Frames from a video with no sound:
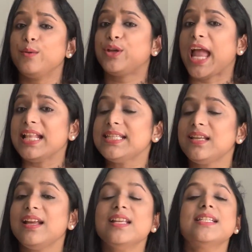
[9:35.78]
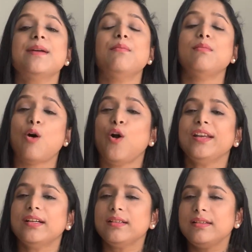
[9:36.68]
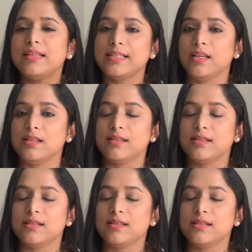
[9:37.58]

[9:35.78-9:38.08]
cancer is a modern disease